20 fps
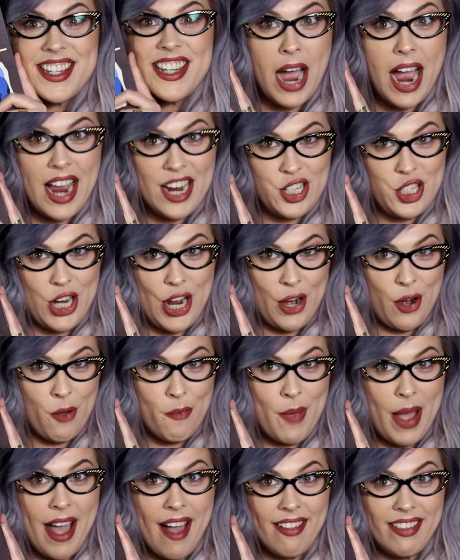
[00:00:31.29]

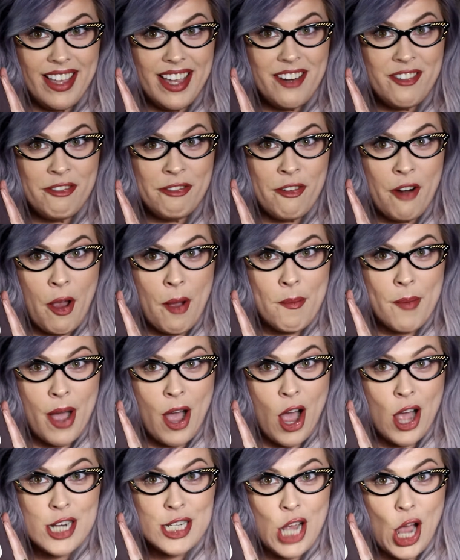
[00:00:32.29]
eyeshadow palette from
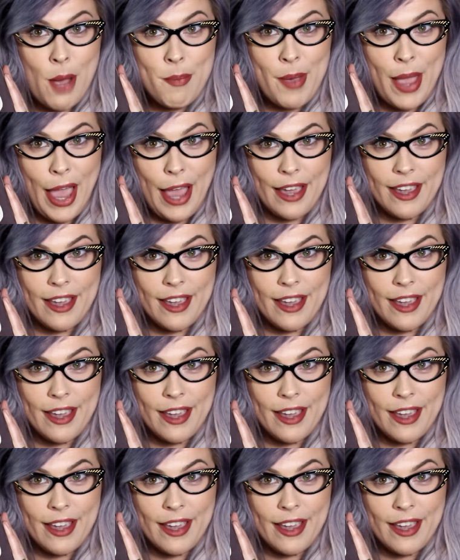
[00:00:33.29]
Hot Topic.